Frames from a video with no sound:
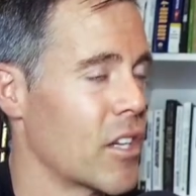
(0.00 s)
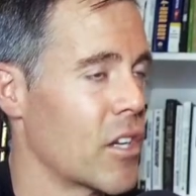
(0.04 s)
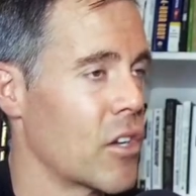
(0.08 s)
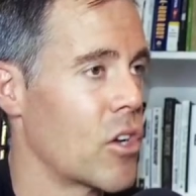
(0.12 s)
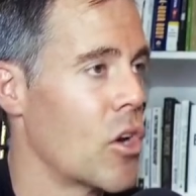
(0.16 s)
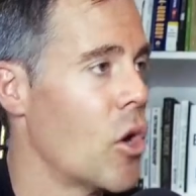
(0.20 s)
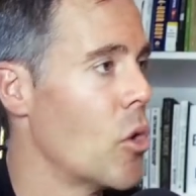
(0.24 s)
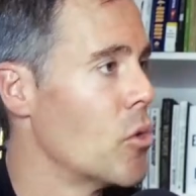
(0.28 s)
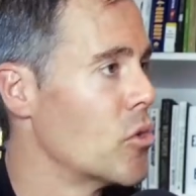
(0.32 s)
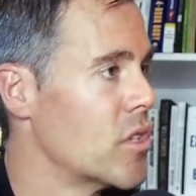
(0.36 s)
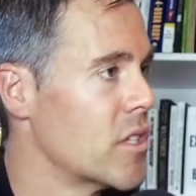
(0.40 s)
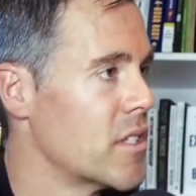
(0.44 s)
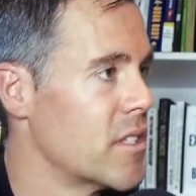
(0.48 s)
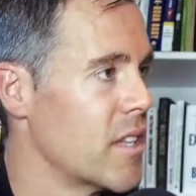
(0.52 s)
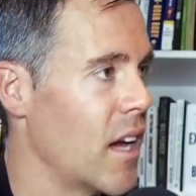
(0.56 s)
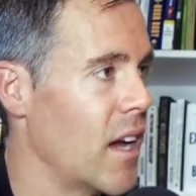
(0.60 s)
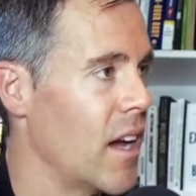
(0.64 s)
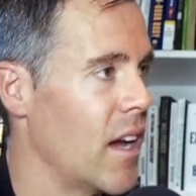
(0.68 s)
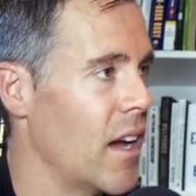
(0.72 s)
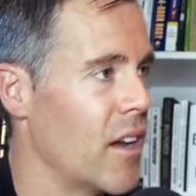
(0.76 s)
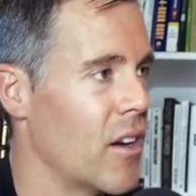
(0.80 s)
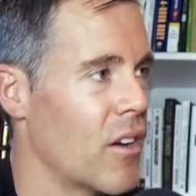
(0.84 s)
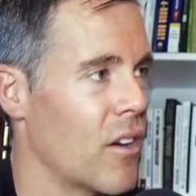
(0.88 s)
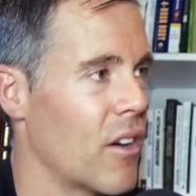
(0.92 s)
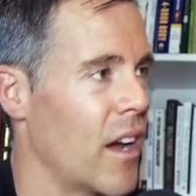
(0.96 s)
Coach's
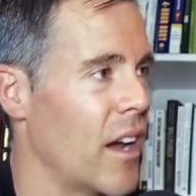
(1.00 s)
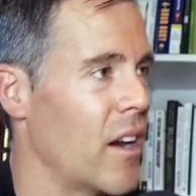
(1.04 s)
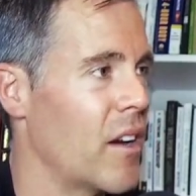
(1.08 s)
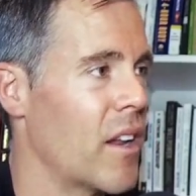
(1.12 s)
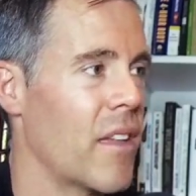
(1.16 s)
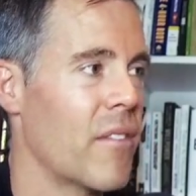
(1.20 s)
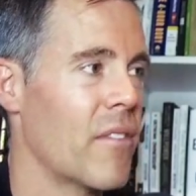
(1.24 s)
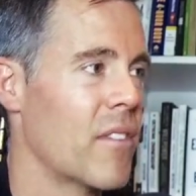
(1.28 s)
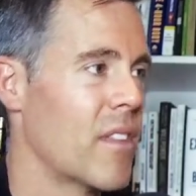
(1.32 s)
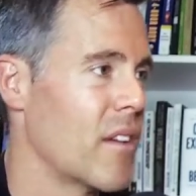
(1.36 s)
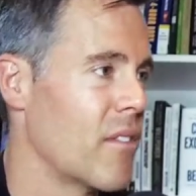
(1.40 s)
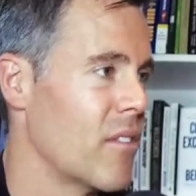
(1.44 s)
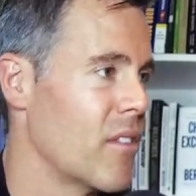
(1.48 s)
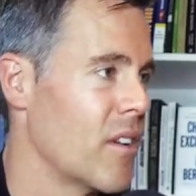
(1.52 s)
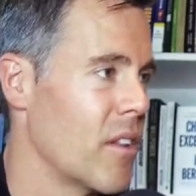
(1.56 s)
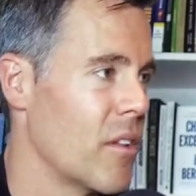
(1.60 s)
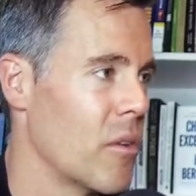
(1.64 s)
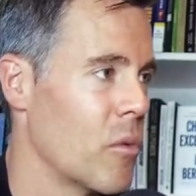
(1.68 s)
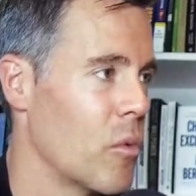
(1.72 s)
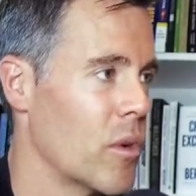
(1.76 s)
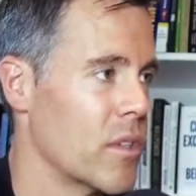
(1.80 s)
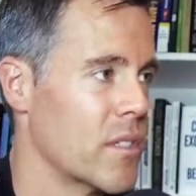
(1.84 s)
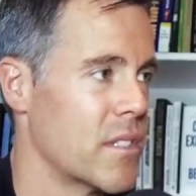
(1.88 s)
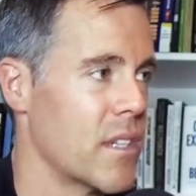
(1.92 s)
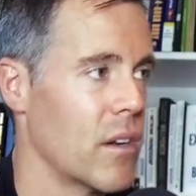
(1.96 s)
Eye, or I don't even think of
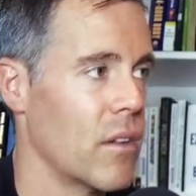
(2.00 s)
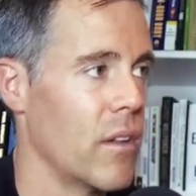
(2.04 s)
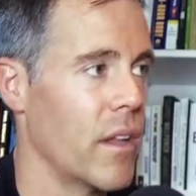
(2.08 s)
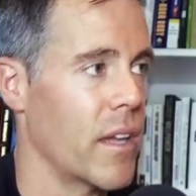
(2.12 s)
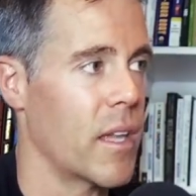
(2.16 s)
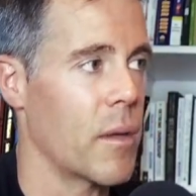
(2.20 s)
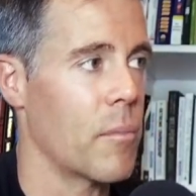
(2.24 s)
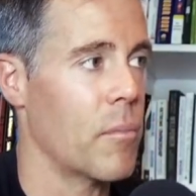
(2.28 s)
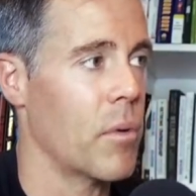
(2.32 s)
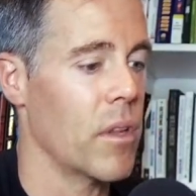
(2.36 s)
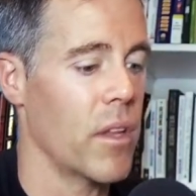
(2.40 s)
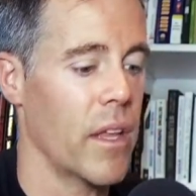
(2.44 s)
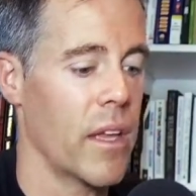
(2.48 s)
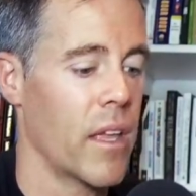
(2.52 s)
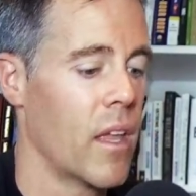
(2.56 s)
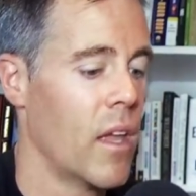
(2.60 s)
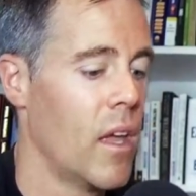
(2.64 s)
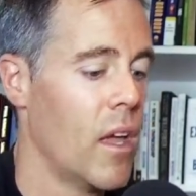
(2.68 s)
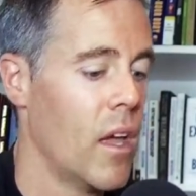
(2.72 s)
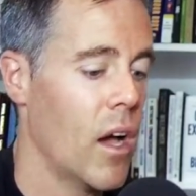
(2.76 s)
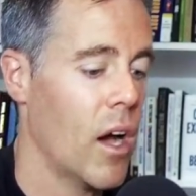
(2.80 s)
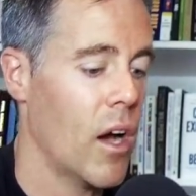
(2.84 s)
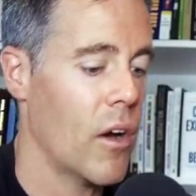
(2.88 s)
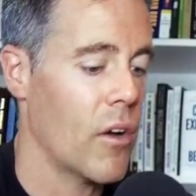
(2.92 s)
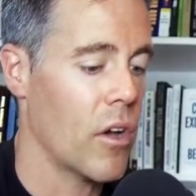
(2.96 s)
another ones that are like it, but like
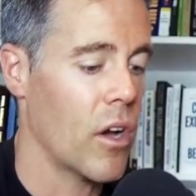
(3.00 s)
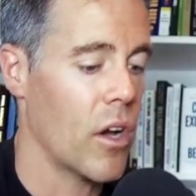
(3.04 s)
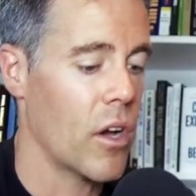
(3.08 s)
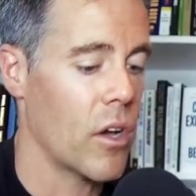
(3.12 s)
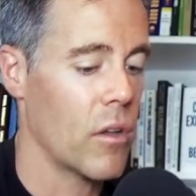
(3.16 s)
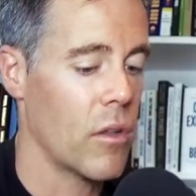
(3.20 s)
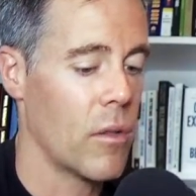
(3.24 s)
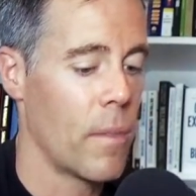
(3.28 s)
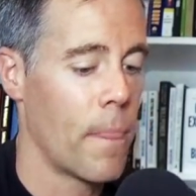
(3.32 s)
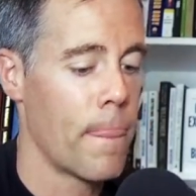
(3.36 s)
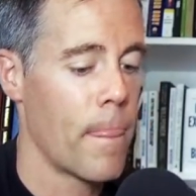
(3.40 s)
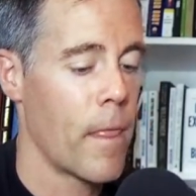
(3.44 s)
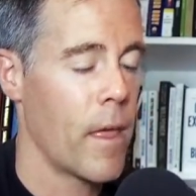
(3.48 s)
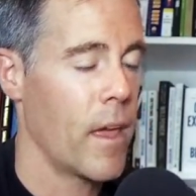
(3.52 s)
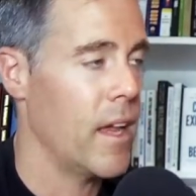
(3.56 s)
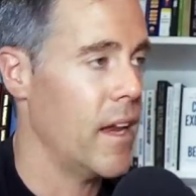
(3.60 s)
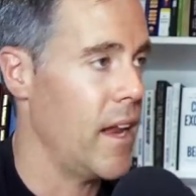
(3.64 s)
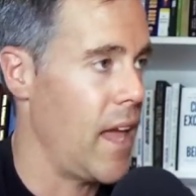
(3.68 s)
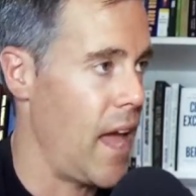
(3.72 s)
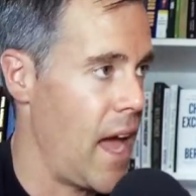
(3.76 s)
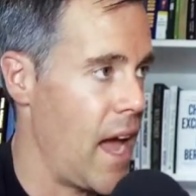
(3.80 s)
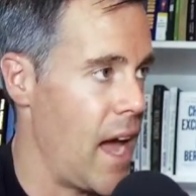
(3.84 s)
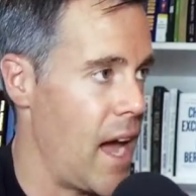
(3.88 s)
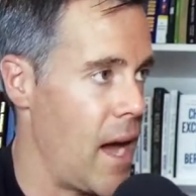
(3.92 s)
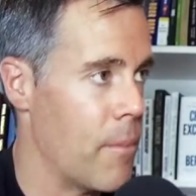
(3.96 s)
a, a, an
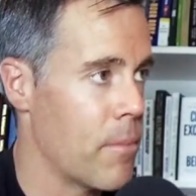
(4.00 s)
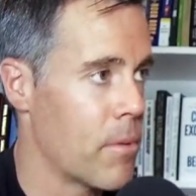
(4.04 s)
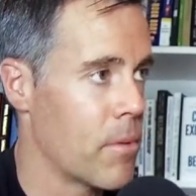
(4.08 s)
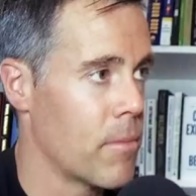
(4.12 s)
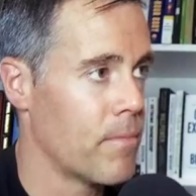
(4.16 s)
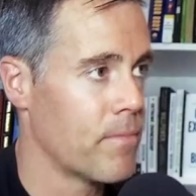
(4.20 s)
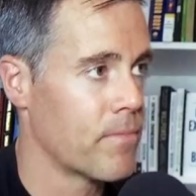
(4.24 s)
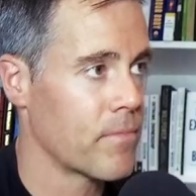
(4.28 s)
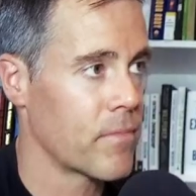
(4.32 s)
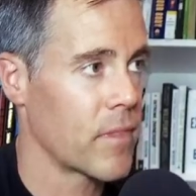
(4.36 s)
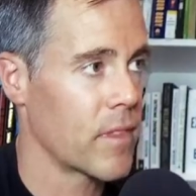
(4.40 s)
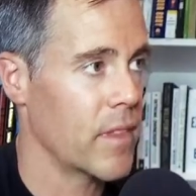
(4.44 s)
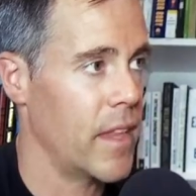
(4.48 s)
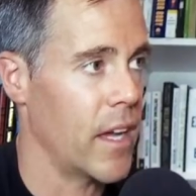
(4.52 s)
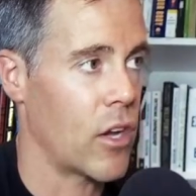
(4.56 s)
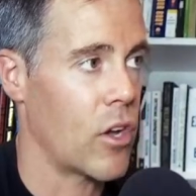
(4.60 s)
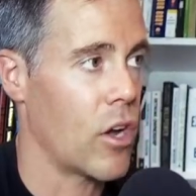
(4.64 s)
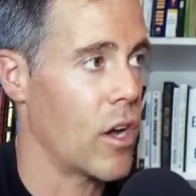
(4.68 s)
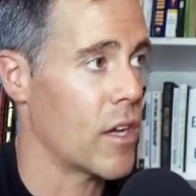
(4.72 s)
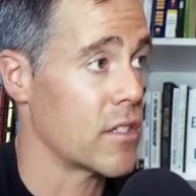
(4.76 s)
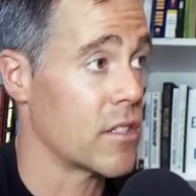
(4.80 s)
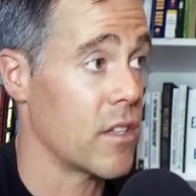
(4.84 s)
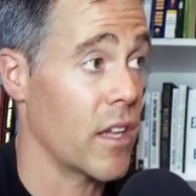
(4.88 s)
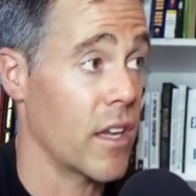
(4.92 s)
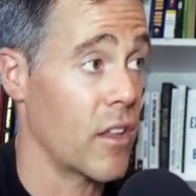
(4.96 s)
app that
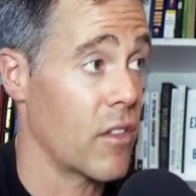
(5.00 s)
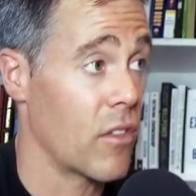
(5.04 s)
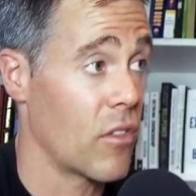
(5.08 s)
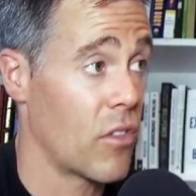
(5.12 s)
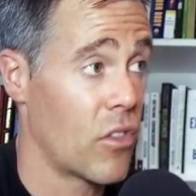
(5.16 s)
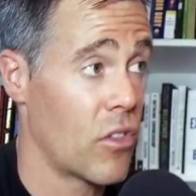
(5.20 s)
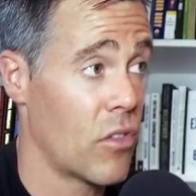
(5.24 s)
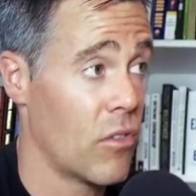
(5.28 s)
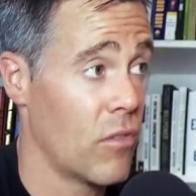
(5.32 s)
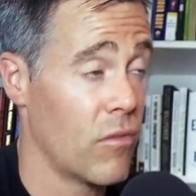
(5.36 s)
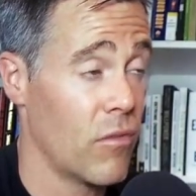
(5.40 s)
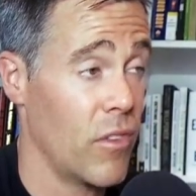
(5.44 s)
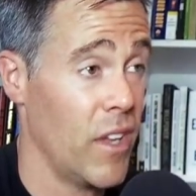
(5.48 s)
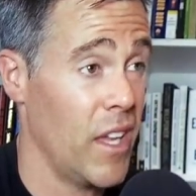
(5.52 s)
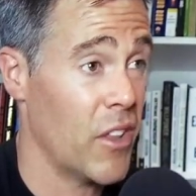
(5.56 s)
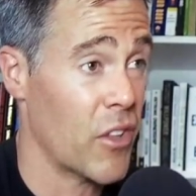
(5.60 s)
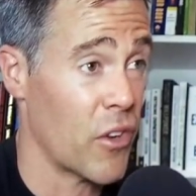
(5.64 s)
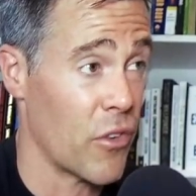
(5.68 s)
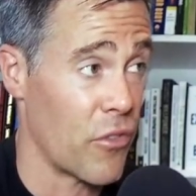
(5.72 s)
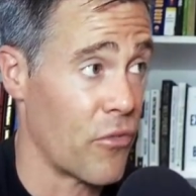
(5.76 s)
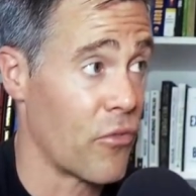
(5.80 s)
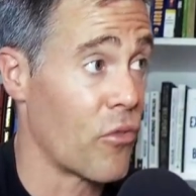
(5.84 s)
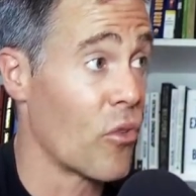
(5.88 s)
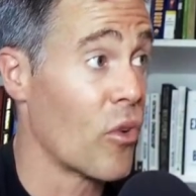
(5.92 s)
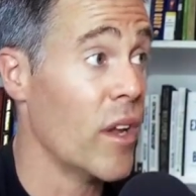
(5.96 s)
costs like either
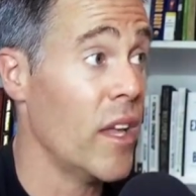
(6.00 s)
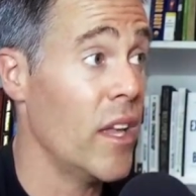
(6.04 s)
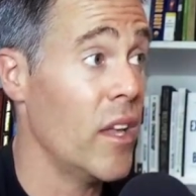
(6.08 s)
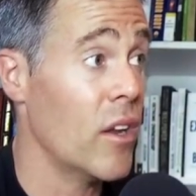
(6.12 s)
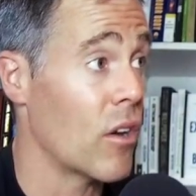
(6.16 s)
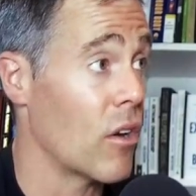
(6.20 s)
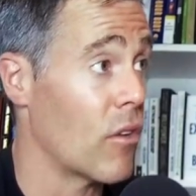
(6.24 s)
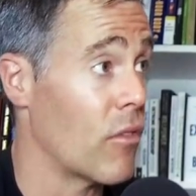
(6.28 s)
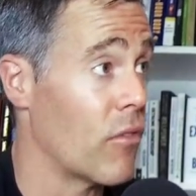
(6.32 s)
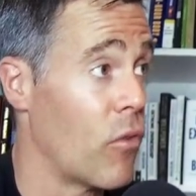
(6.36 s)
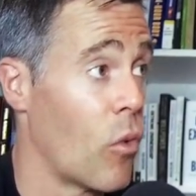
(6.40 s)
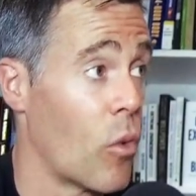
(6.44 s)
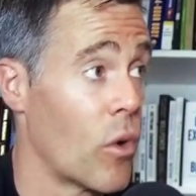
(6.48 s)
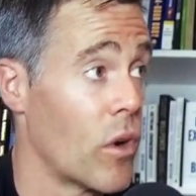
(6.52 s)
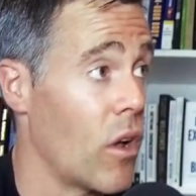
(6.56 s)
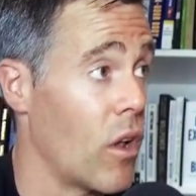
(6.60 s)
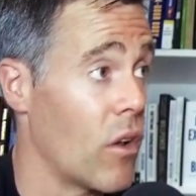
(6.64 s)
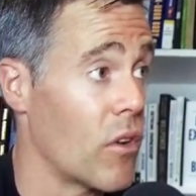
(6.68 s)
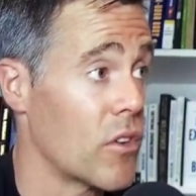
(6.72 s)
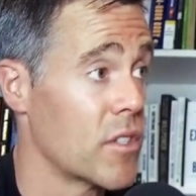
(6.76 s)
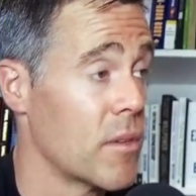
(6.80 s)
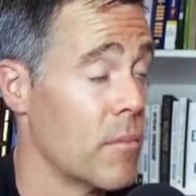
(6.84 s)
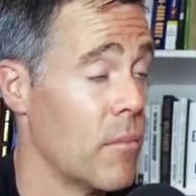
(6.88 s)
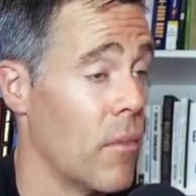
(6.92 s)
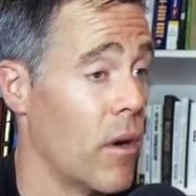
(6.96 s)
free or four
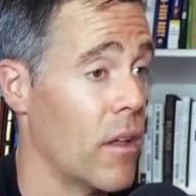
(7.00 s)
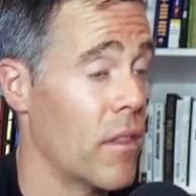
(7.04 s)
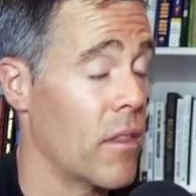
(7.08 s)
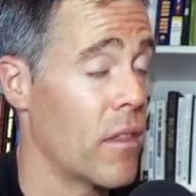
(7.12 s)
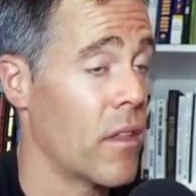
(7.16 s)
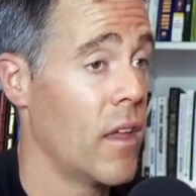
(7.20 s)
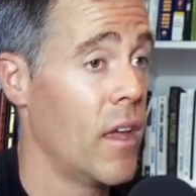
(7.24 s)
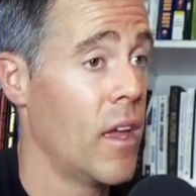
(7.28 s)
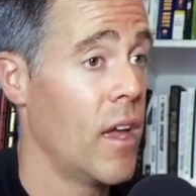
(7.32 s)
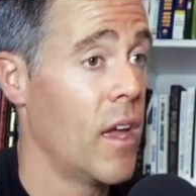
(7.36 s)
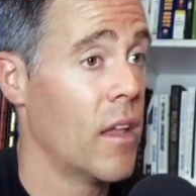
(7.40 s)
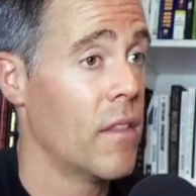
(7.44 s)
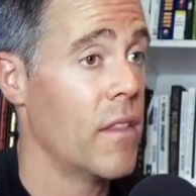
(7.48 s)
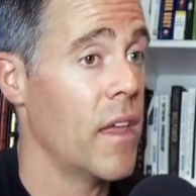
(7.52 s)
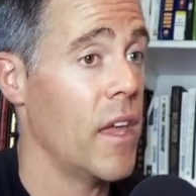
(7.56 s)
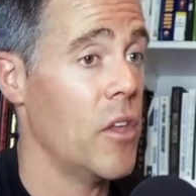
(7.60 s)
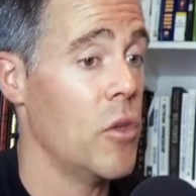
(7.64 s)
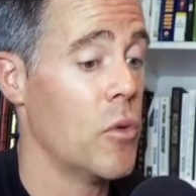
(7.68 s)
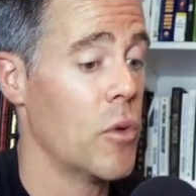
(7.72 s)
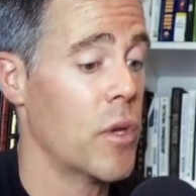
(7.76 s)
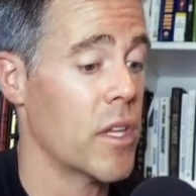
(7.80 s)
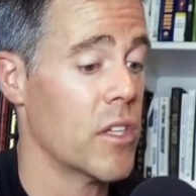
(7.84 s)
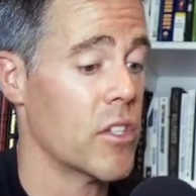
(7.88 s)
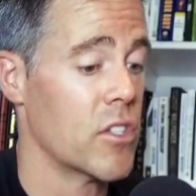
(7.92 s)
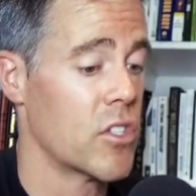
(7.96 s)
dollars a month that
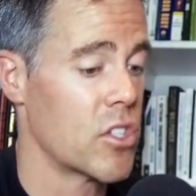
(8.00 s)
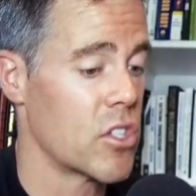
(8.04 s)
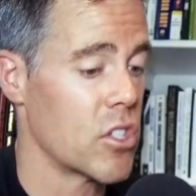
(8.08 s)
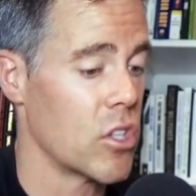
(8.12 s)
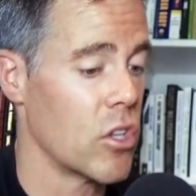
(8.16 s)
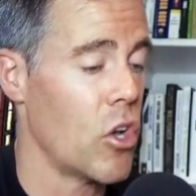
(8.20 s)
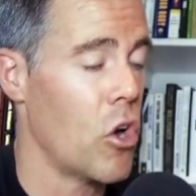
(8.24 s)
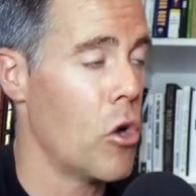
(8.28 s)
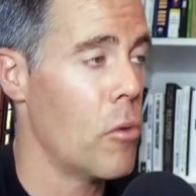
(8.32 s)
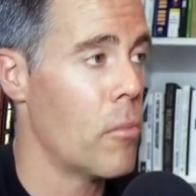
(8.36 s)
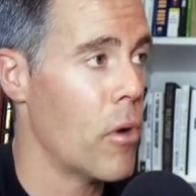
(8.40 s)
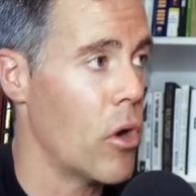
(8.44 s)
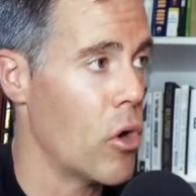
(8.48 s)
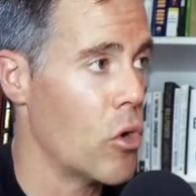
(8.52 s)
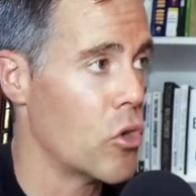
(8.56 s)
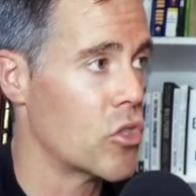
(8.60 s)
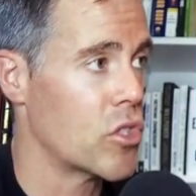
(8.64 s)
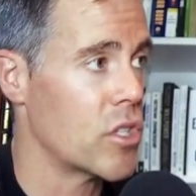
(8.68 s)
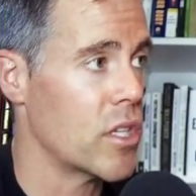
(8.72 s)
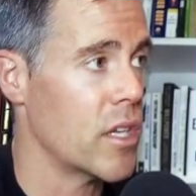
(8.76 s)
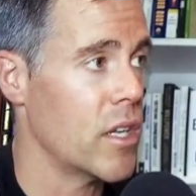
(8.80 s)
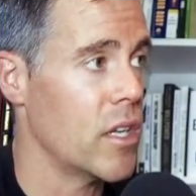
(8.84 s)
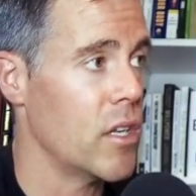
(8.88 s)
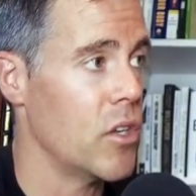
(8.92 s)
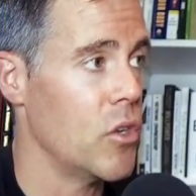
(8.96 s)
you can slow
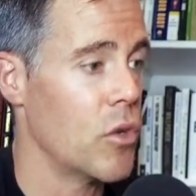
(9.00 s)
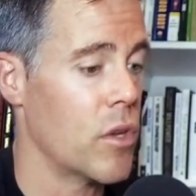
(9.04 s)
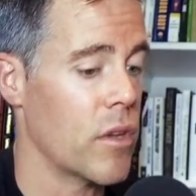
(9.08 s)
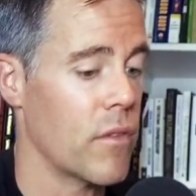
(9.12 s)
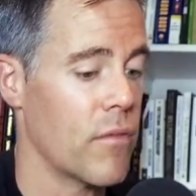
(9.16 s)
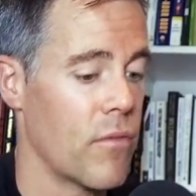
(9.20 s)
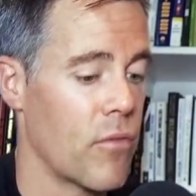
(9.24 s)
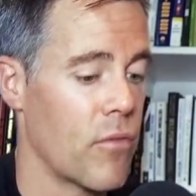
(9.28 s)
motion, you can